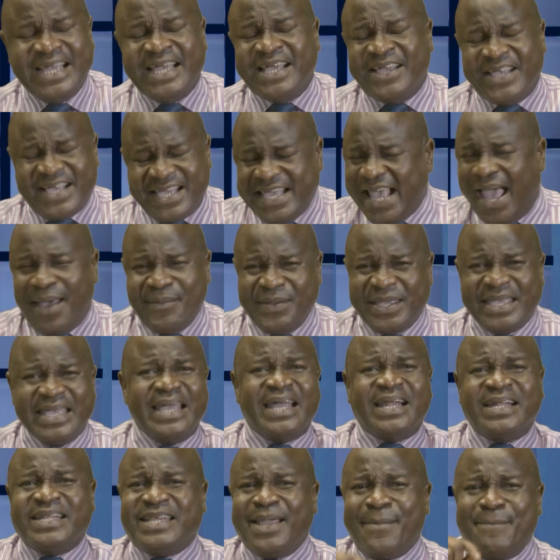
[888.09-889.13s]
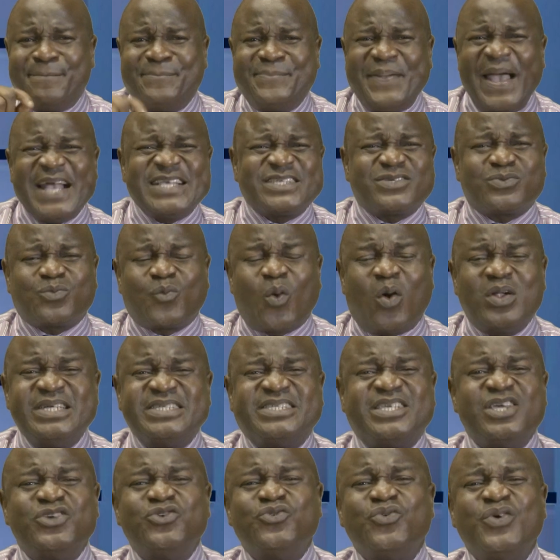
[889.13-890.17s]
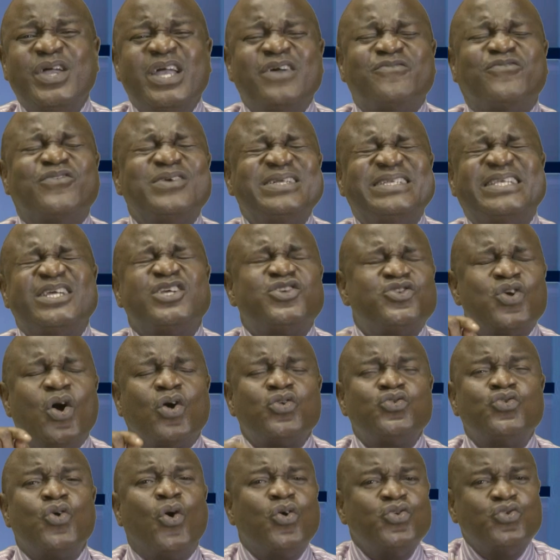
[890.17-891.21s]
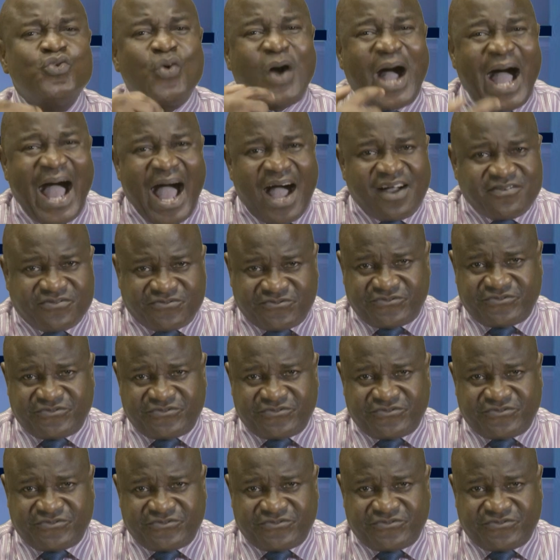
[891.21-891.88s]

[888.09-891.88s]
You hear me? The best quality you even did not know you have.